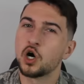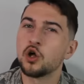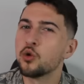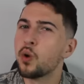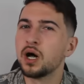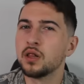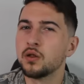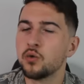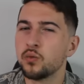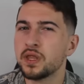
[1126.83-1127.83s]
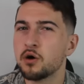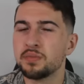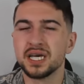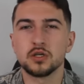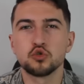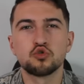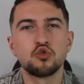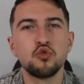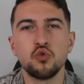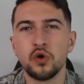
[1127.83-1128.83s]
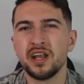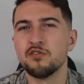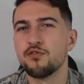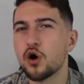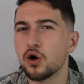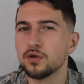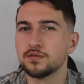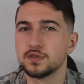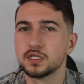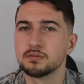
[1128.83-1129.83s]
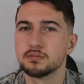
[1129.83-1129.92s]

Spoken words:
all the while without being too involved.